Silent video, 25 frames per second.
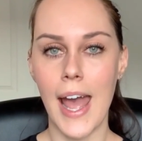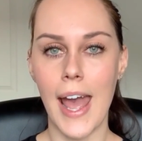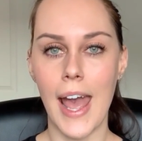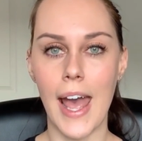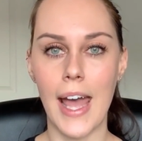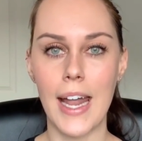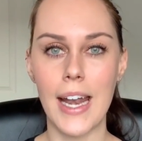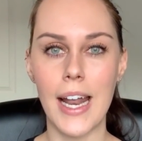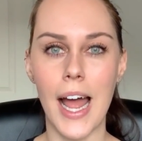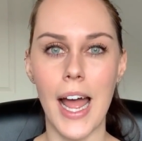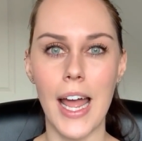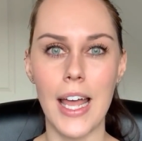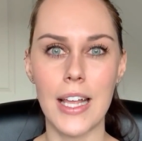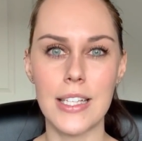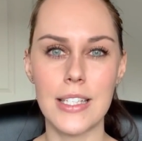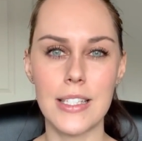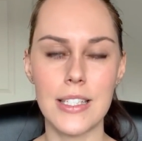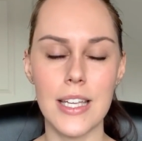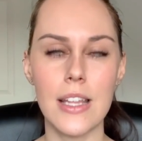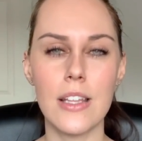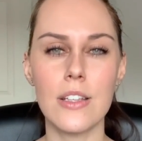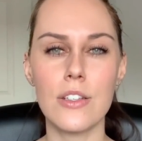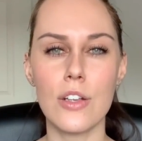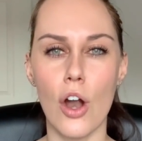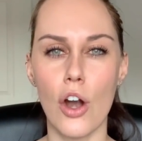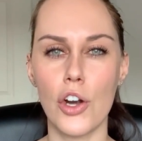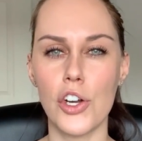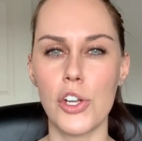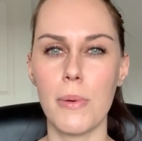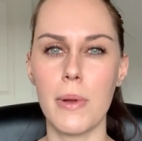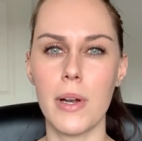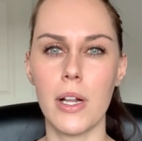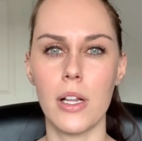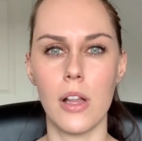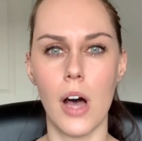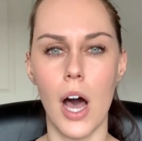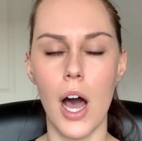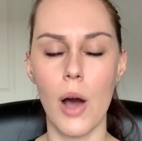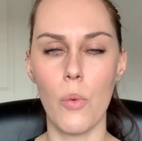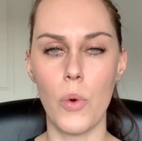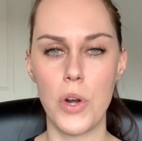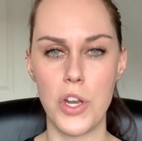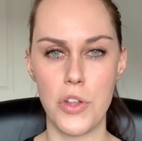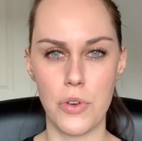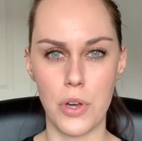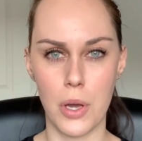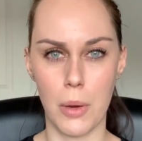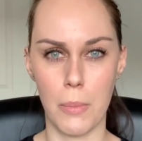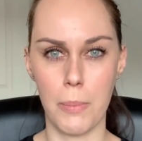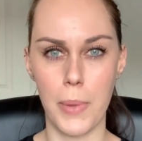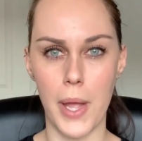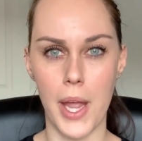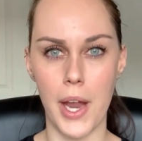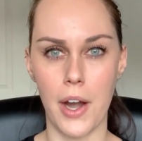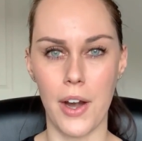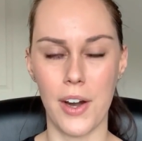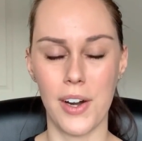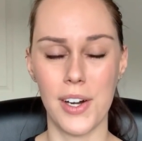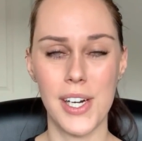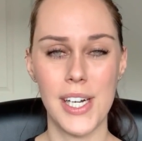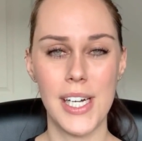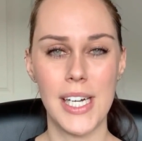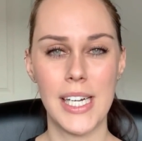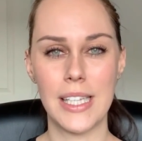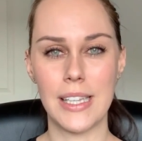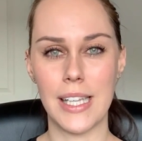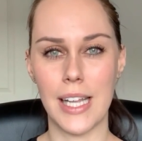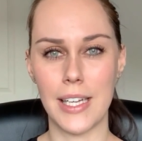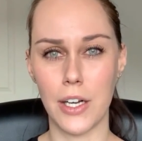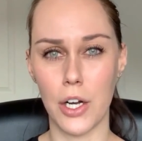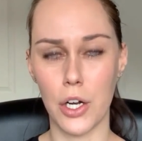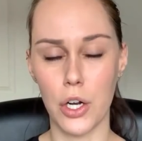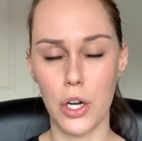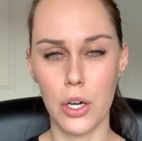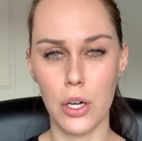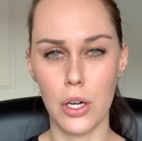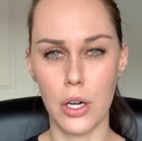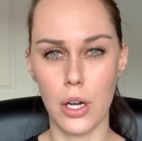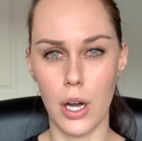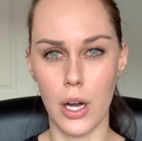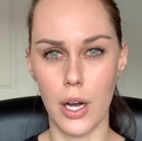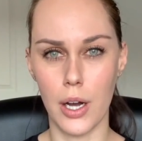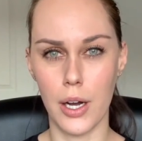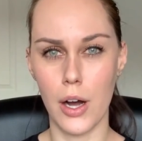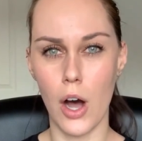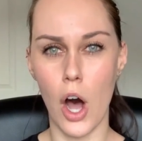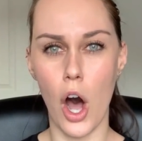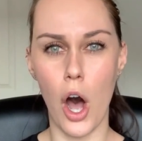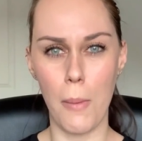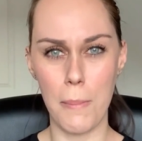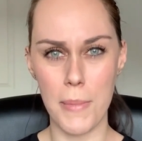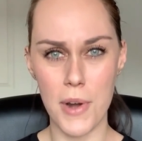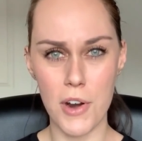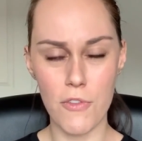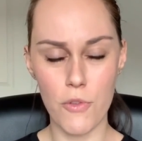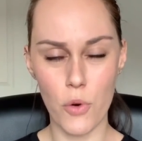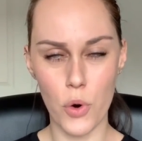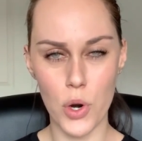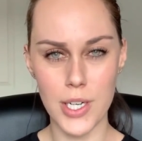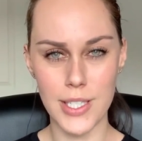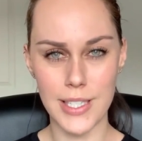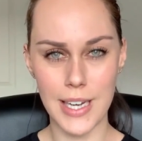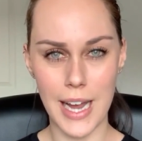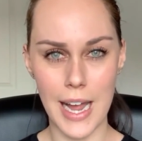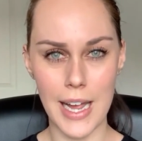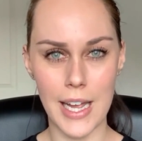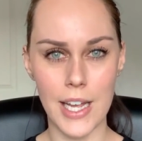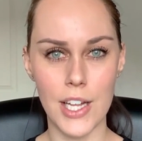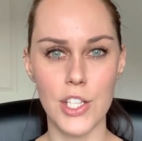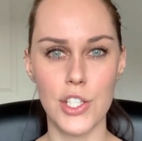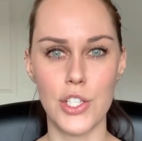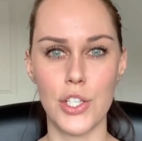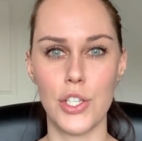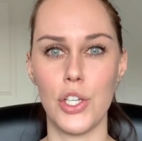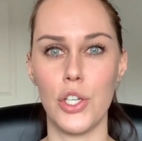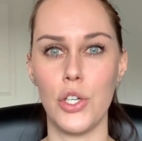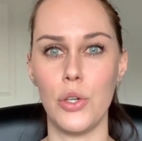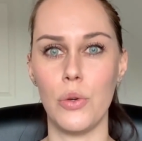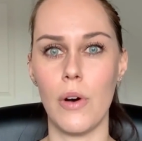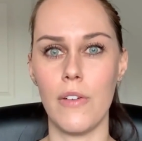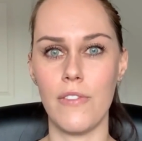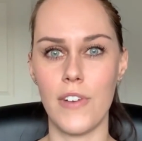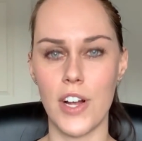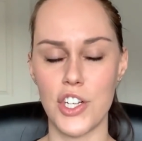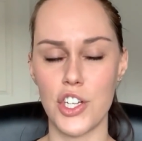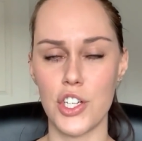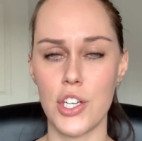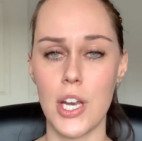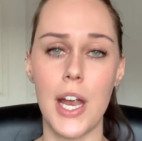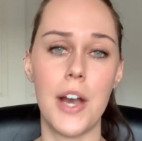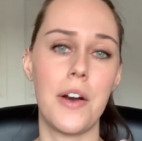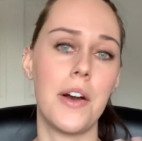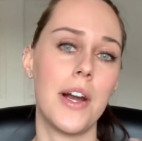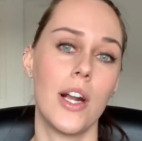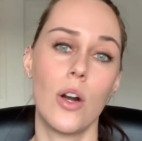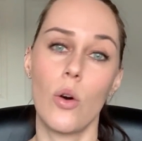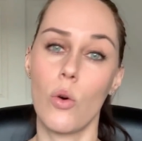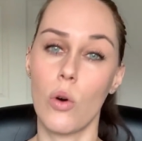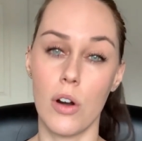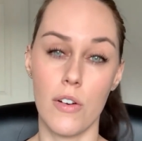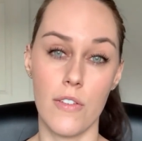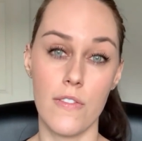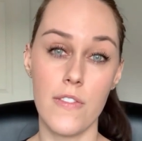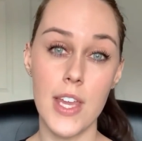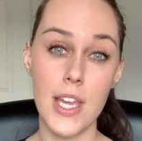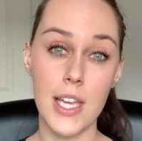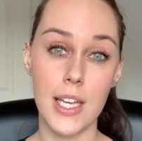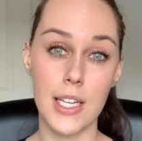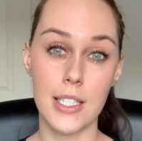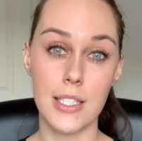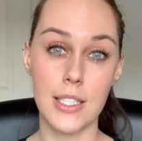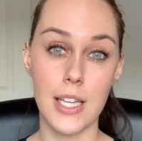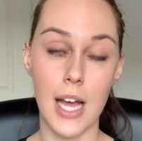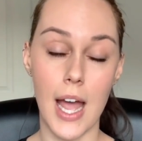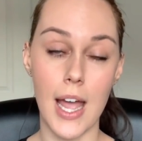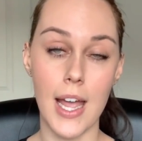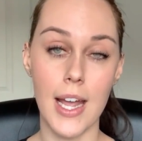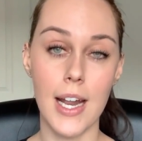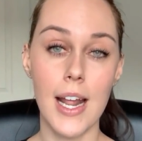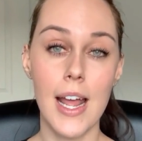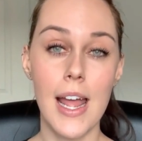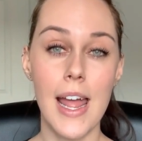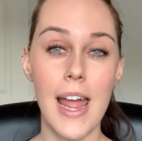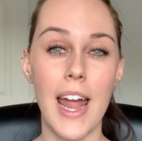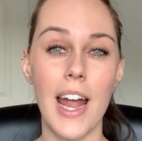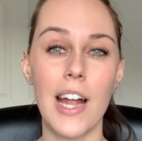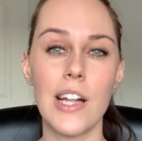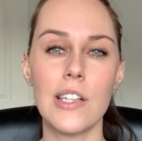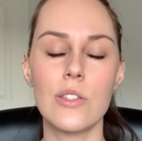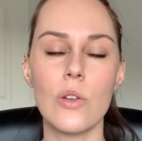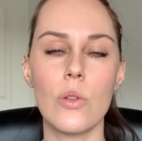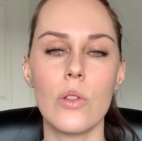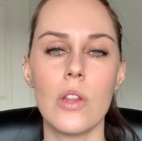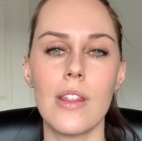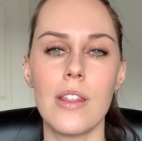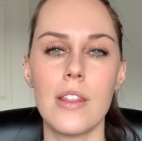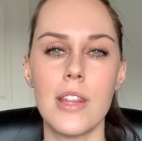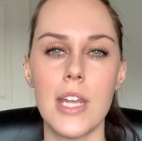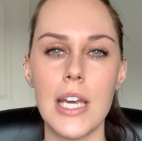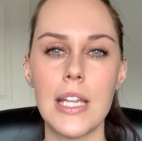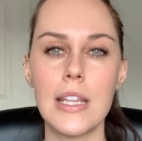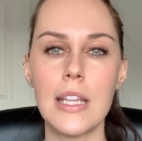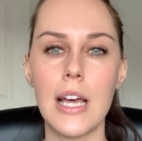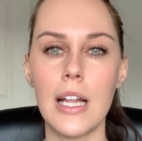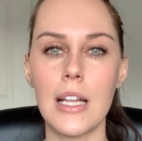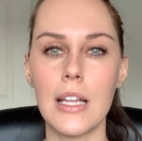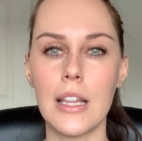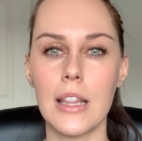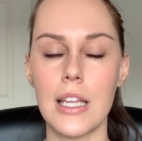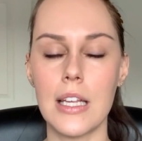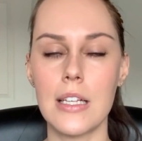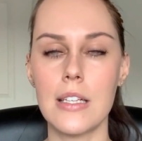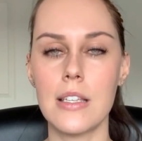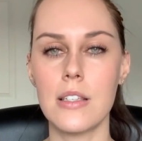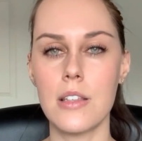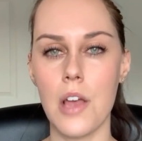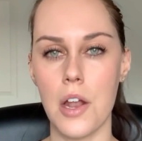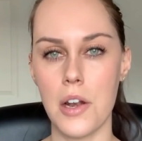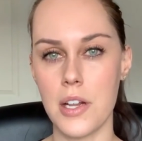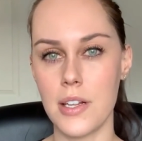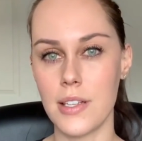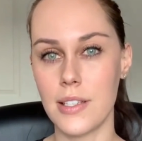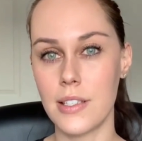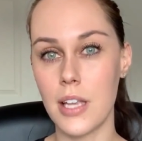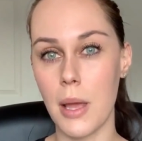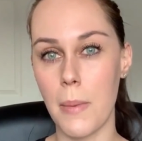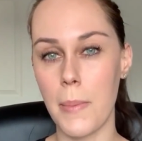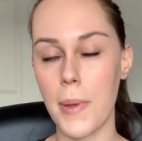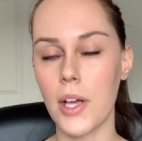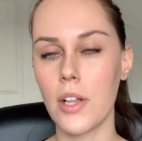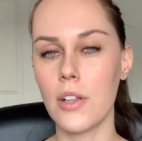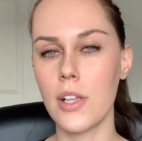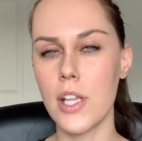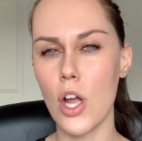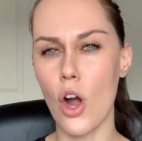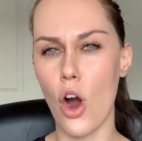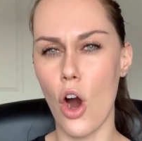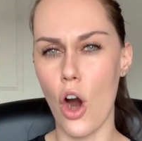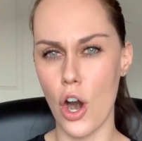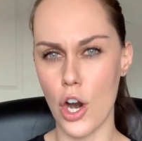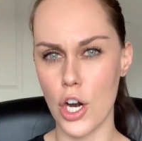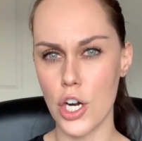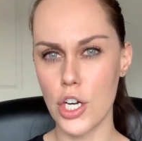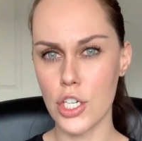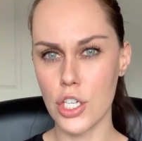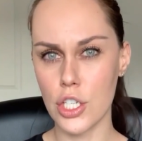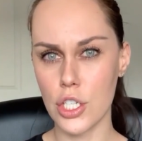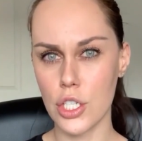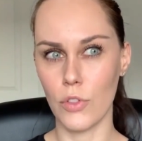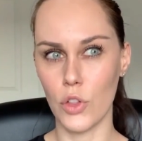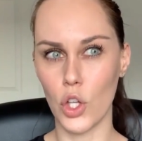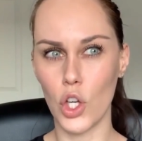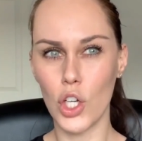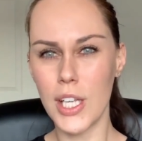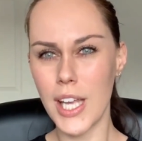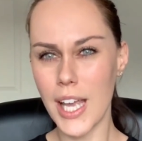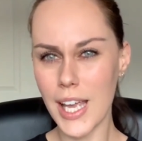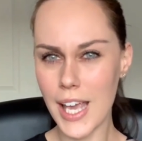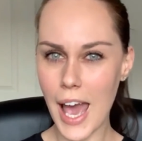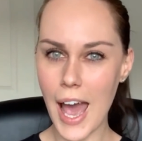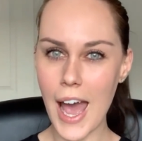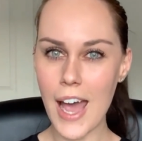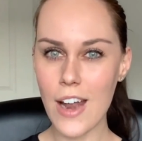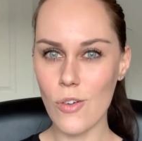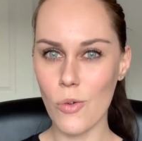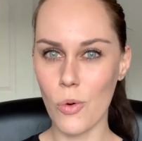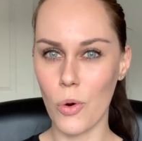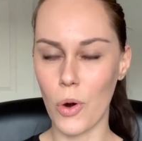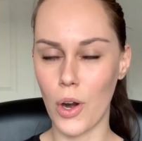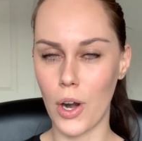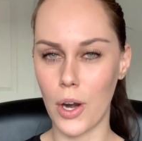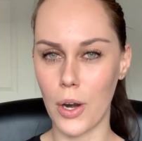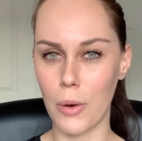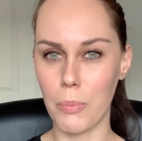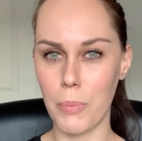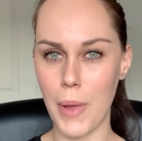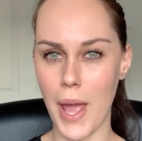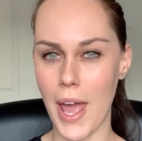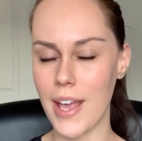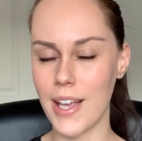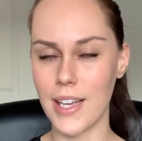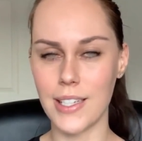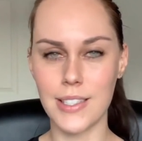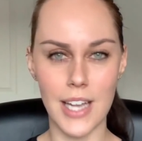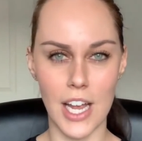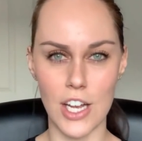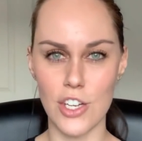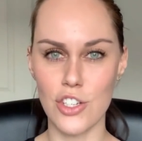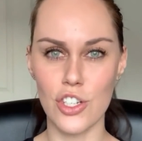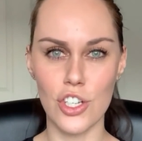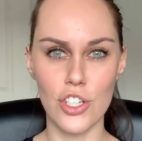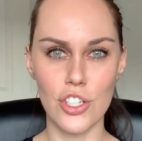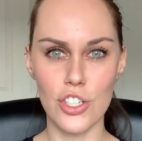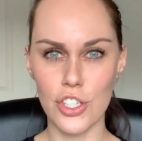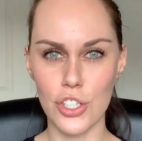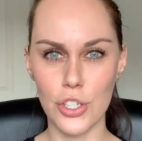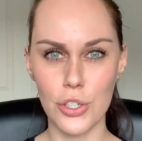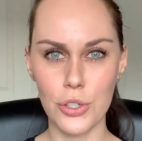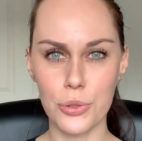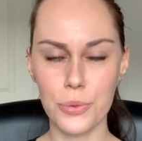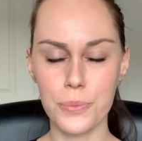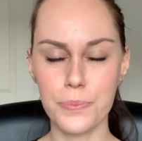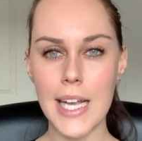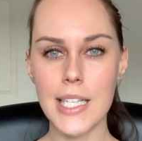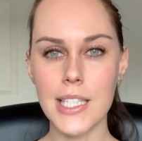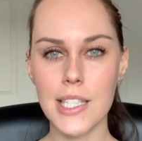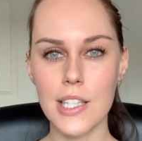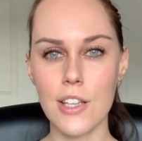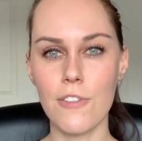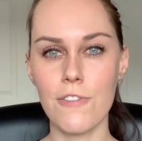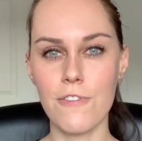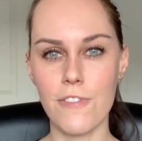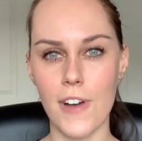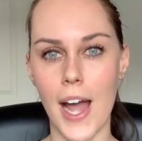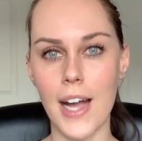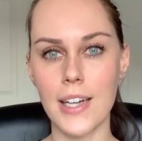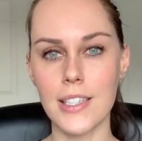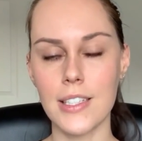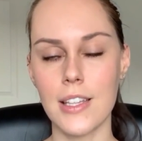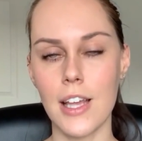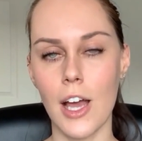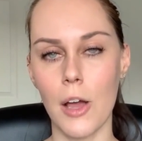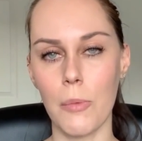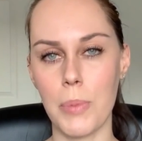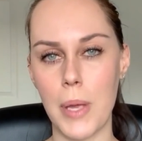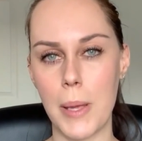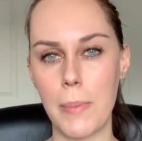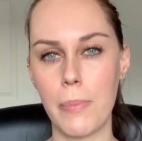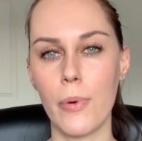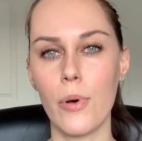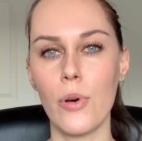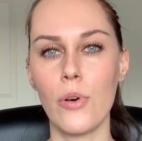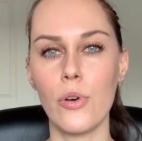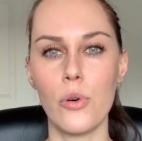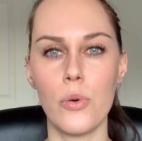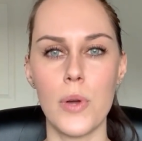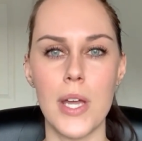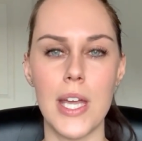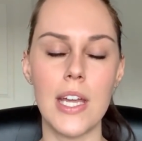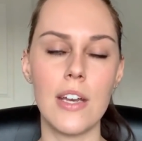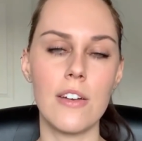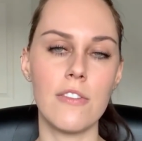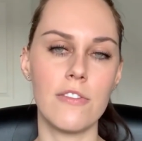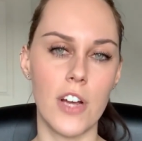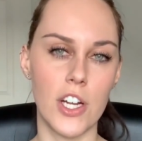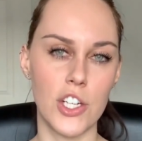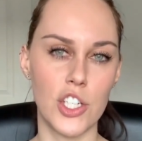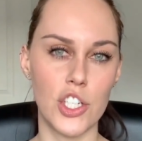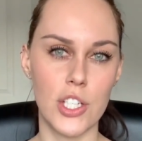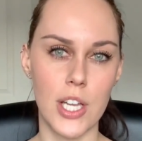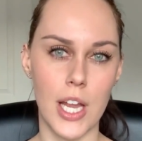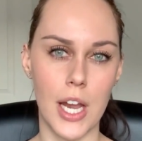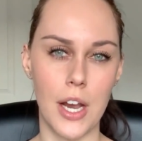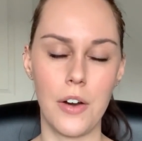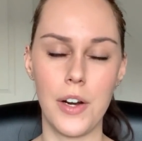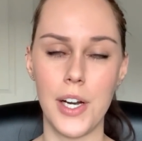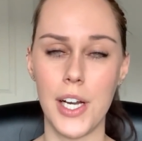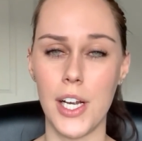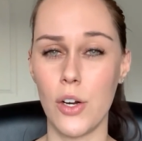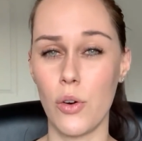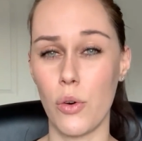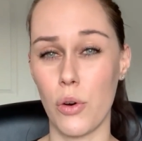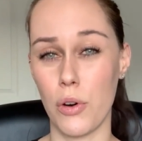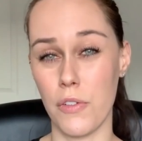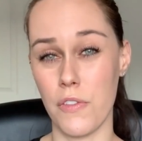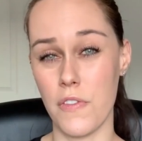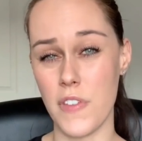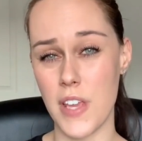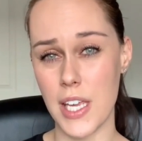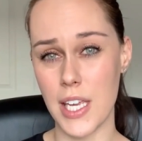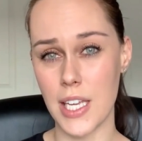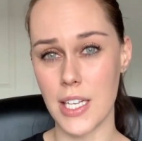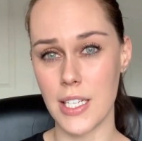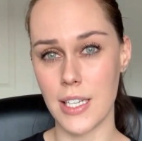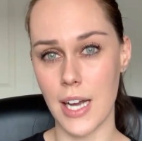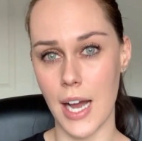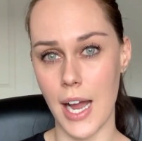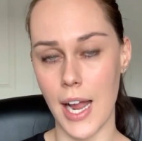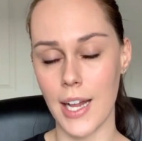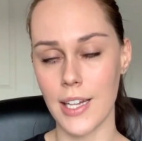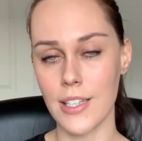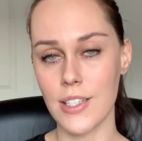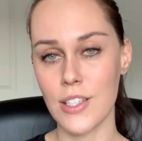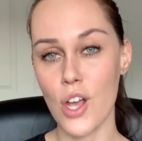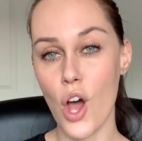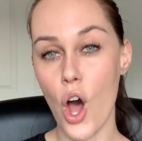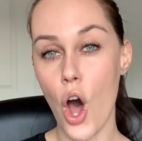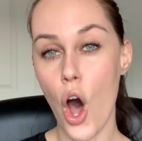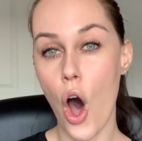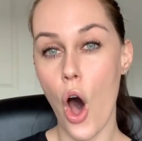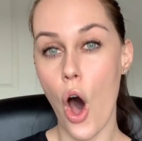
And I see this argument a lot when you compare like a omnivore diet to a vegetarian or a vegan diet. And so the thing that these studies typically aren't looking at or paying attention to is the fact that people who eat vegetarian or vegan diets